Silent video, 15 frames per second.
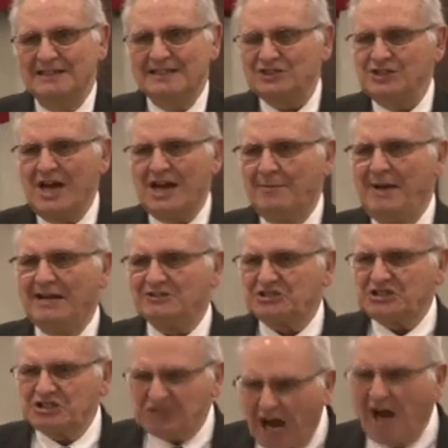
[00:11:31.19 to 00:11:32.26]
It's not about
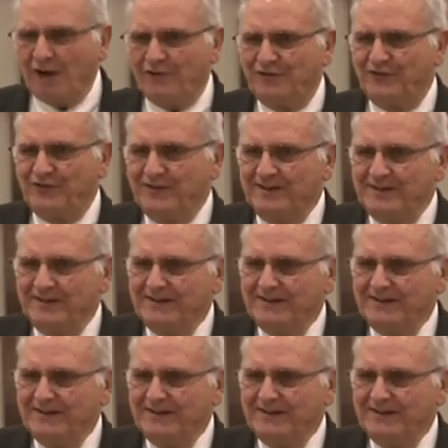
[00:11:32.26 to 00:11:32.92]
stuff,